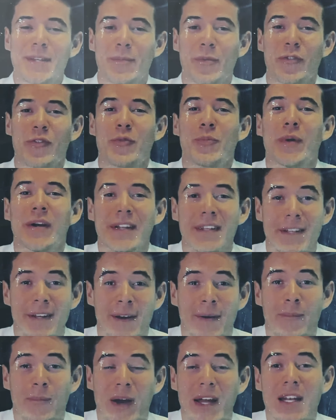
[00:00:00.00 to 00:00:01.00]
everybody,
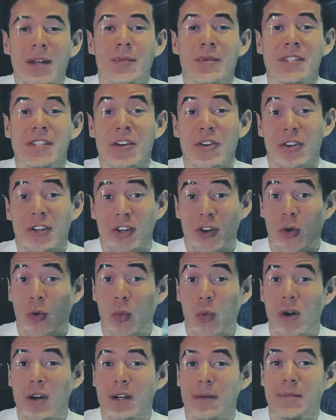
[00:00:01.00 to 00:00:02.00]
my name is Eric.
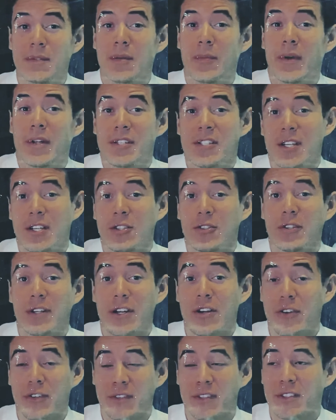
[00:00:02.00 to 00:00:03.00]
Welcome to my channel,
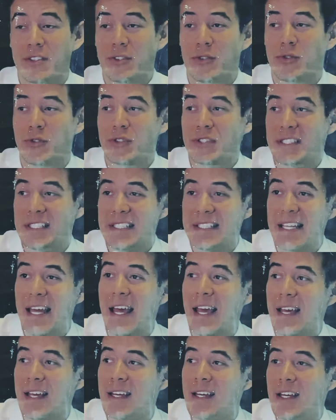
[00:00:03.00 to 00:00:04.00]
Eric the Tutor.
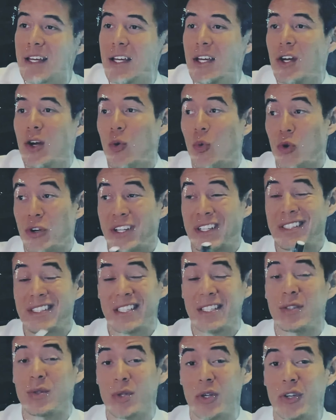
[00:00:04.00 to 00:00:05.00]
Today we're
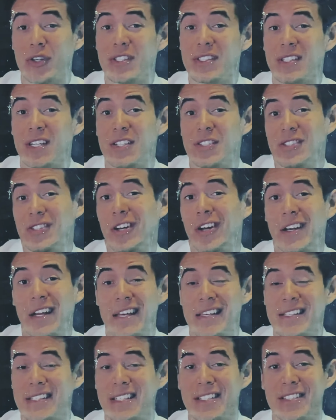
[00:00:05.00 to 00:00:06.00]
continuing our discussion on
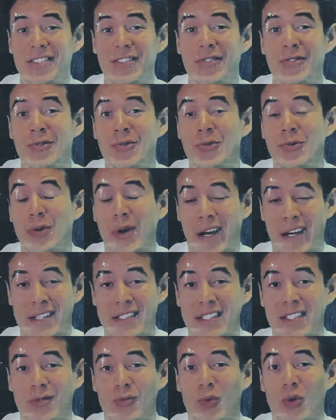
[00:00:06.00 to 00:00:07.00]
SN2,
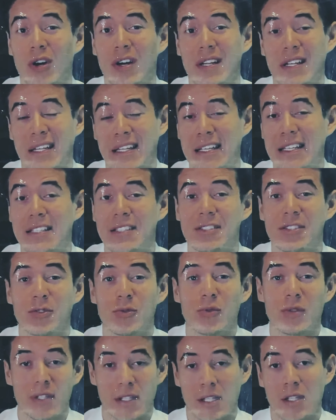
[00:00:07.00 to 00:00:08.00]
SN1, E2,
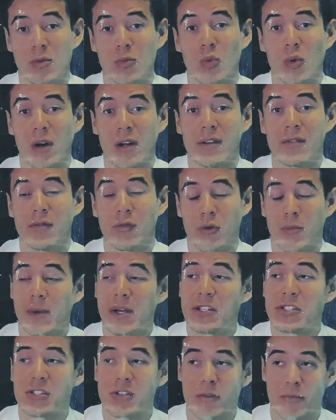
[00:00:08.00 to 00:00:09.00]
and E1
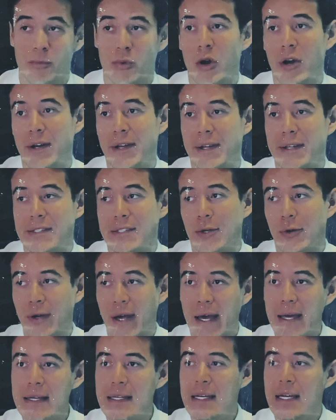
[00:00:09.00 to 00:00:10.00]
formation of products,
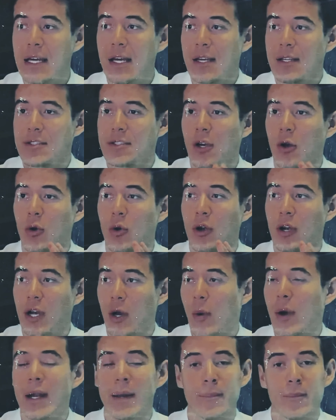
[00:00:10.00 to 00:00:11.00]
okay? So go
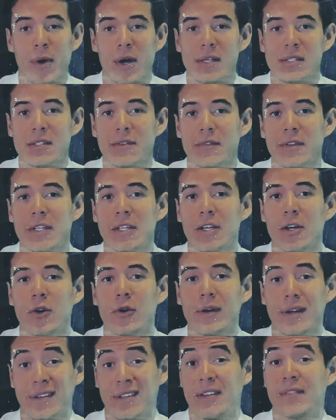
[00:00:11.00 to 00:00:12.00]
ahead and pause the
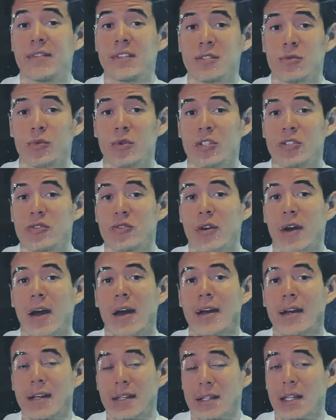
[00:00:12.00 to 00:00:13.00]
video and give this one a
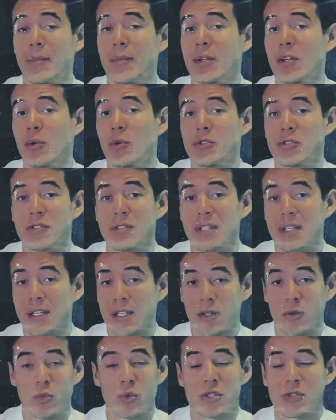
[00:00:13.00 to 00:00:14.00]
try and let me know what you think.
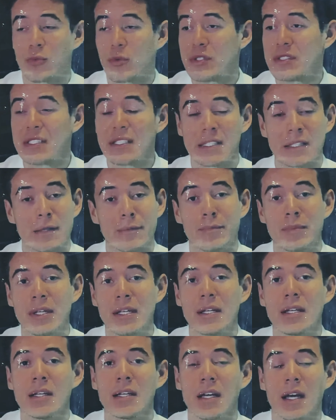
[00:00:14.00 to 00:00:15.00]
Which one's it going to
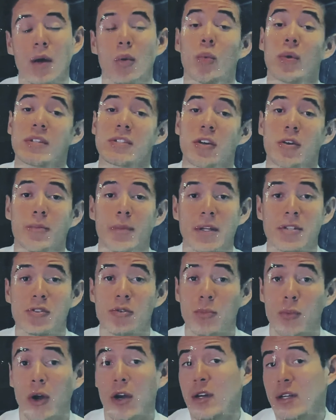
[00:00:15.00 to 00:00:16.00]
be and what's our major
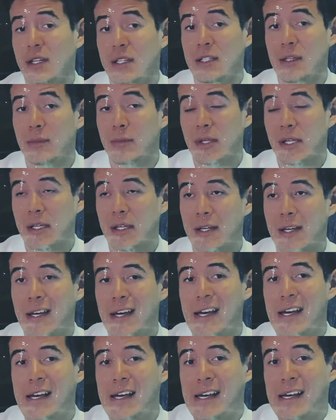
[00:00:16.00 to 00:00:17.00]
product going to be,
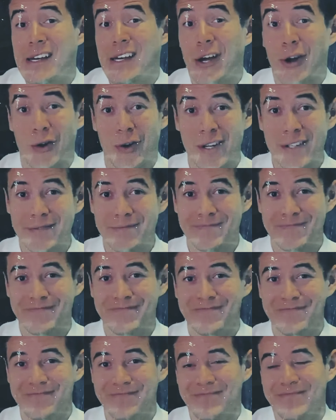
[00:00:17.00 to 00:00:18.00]
all right?
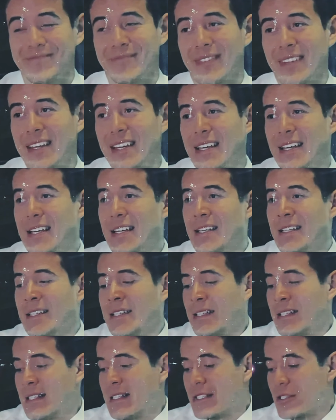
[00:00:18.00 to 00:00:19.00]

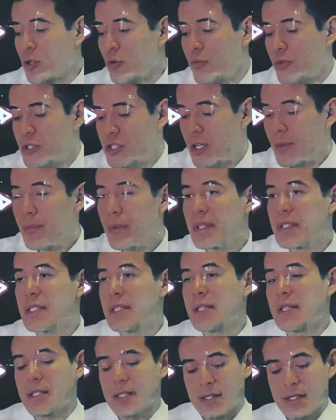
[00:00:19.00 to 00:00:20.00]
So if we jump into
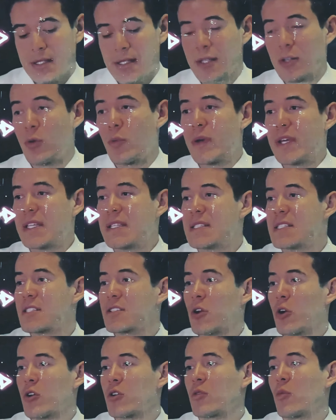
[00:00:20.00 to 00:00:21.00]
this, we can
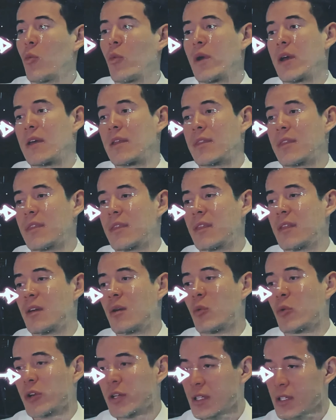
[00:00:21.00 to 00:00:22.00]
start with,
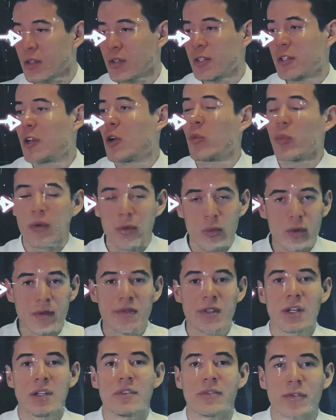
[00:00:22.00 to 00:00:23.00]
we've
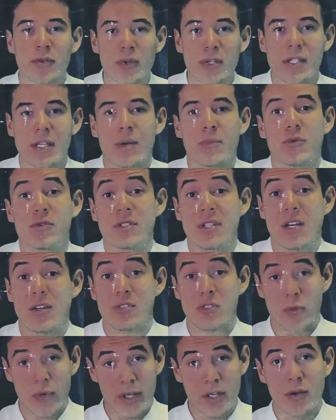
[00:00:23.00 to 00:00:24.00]
done a few examples now,
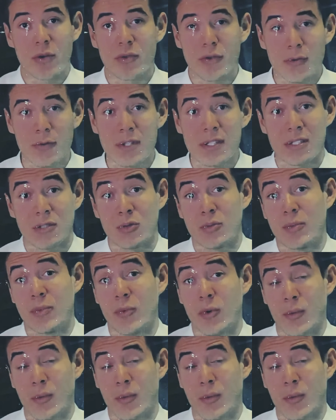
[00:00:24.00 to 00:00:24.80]
so we can go through this a